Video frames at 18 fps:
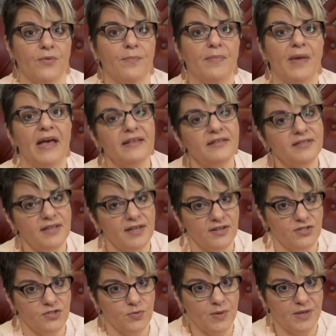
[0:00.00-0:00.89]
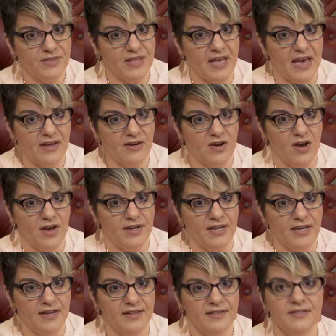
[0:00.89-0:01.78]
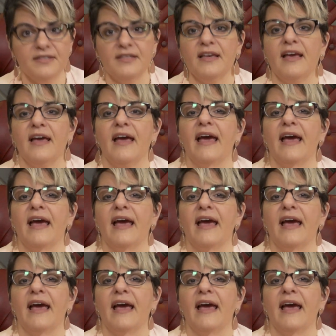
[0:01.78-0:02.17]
message with that audience,